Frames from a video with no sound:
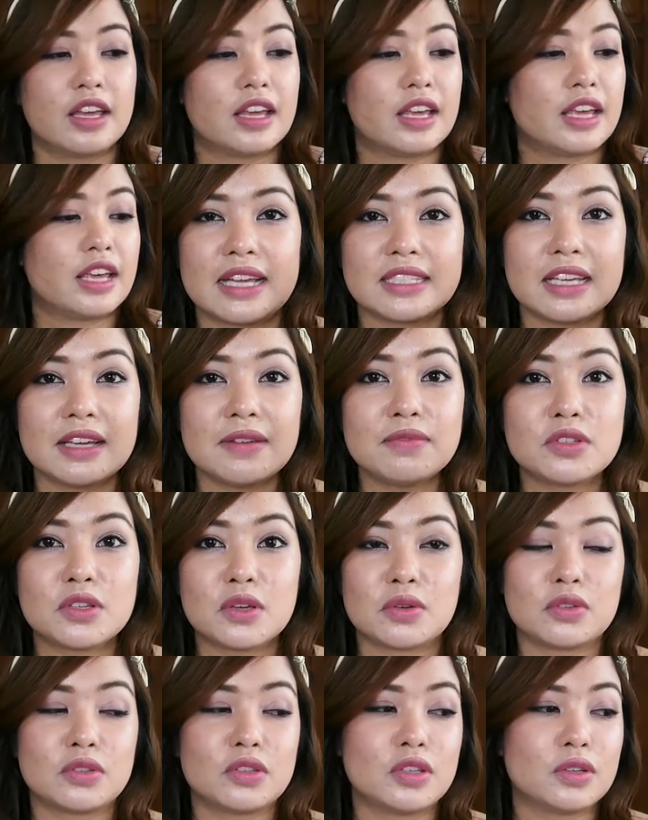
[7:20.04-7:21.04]
And I
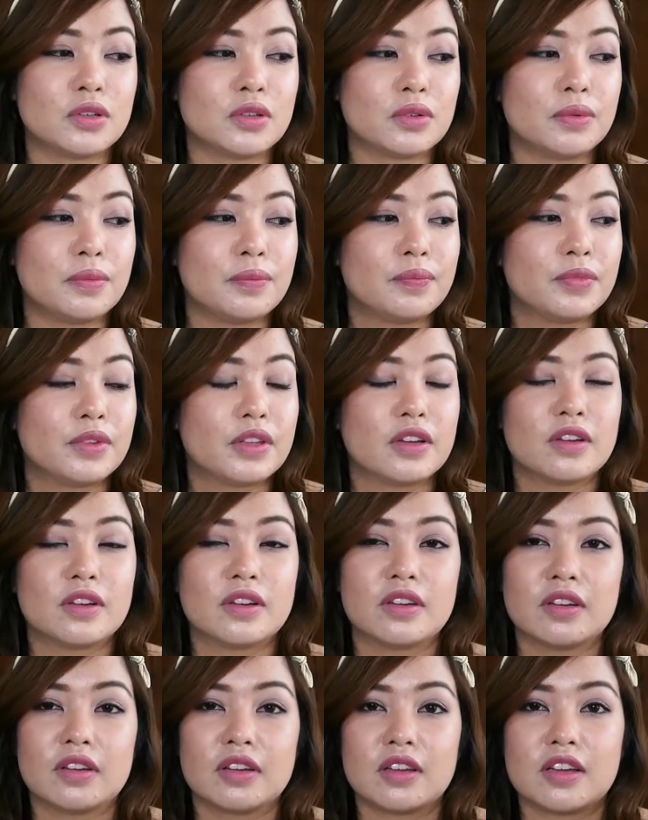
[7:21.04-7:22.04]
told you
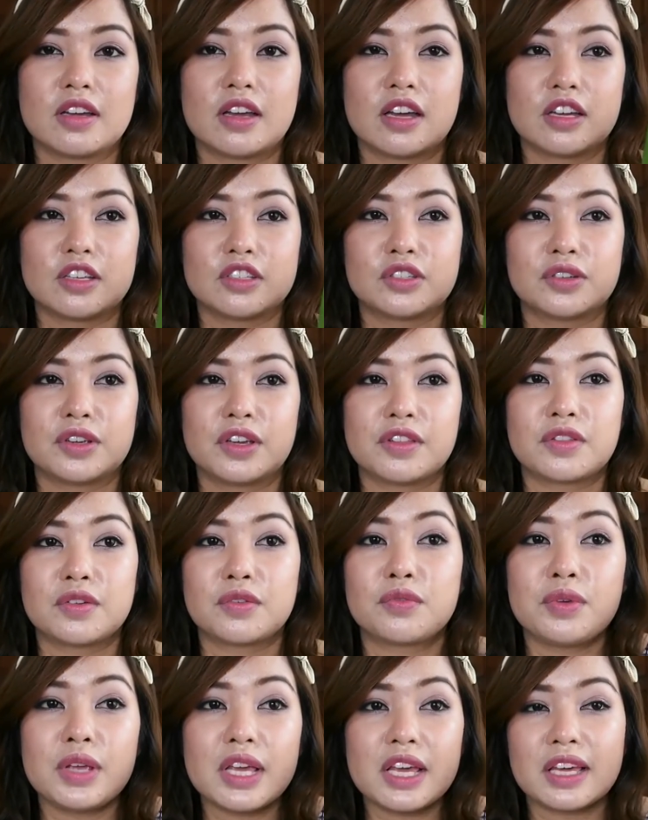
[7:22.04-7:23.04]
uh, during the
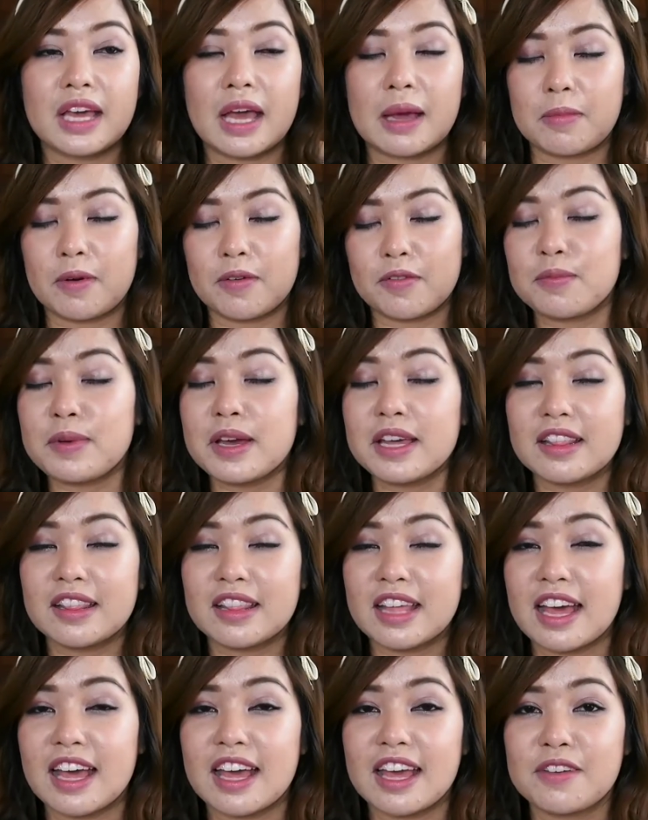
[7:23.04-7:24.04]
recap of my
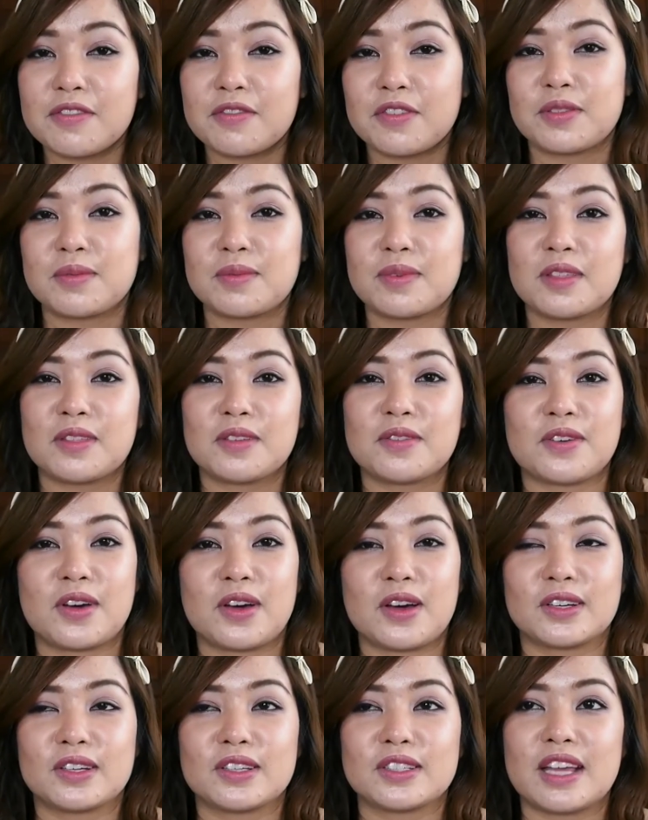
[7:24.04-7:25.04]
life for the month of
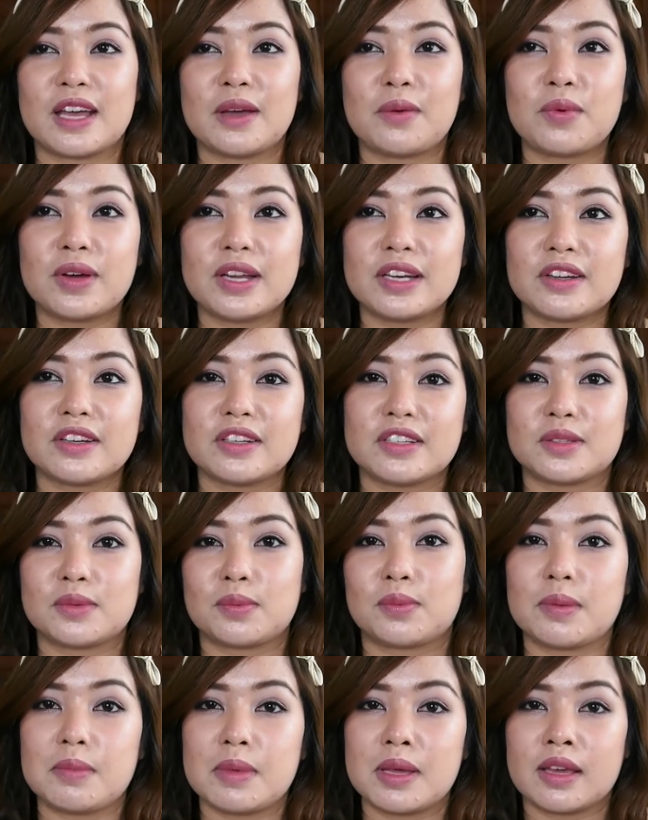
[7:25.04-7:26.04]
August, I went on a
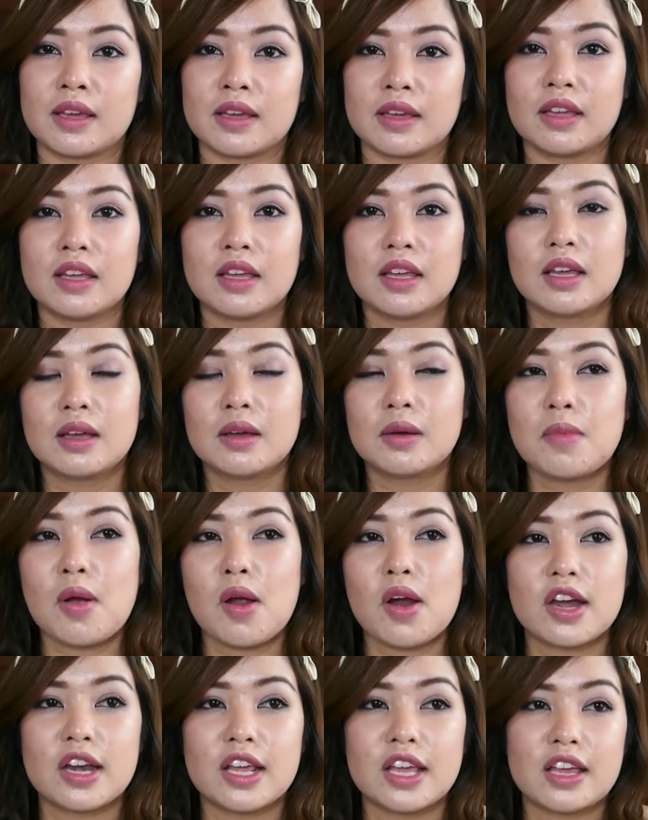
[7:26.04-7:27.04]
swimming
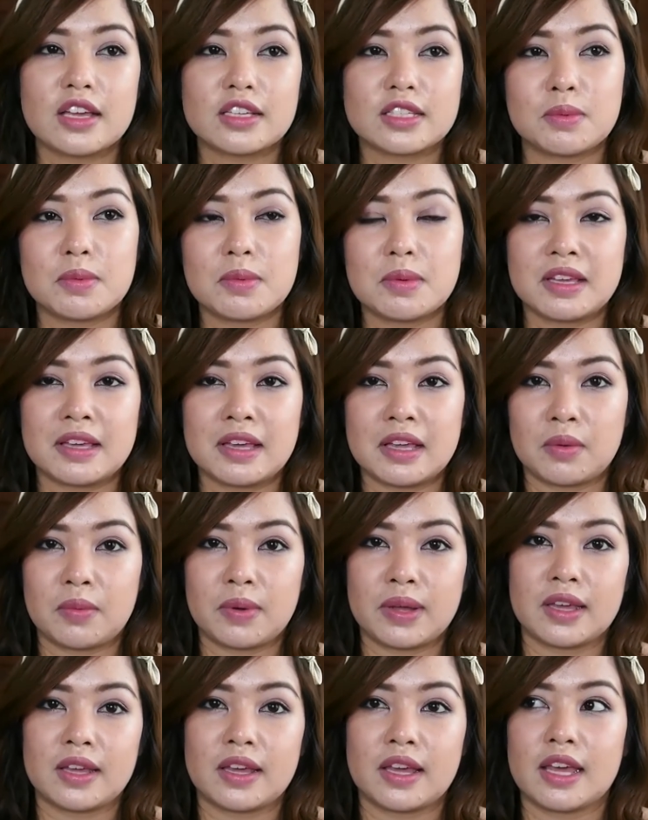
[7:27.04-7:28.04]
party, a swimming
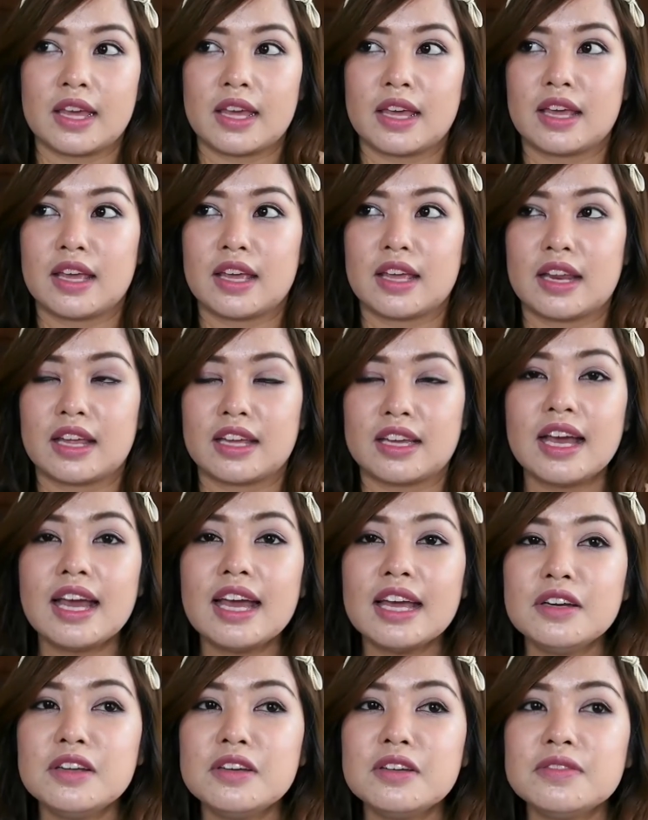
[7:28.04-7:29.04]
getaway, and I
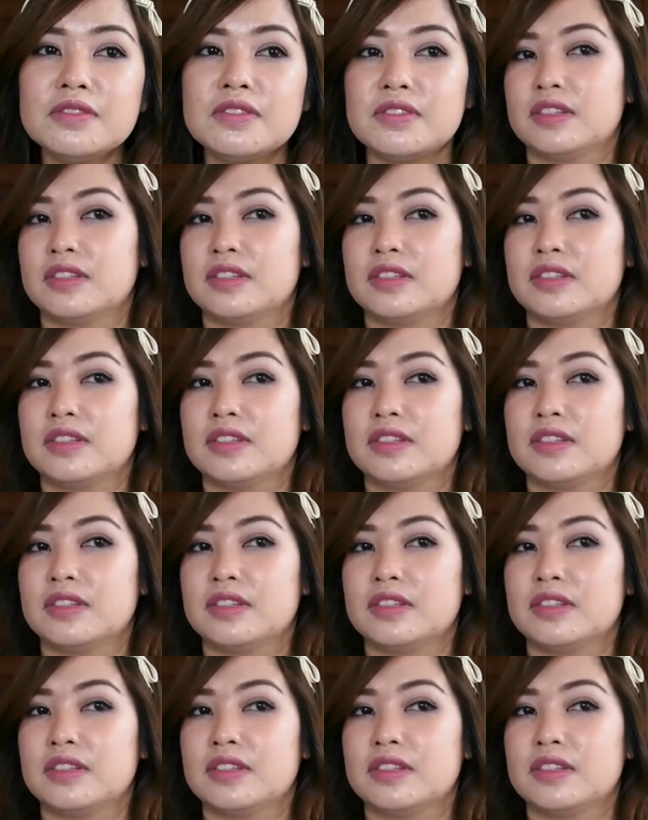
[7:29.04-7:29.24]
kind of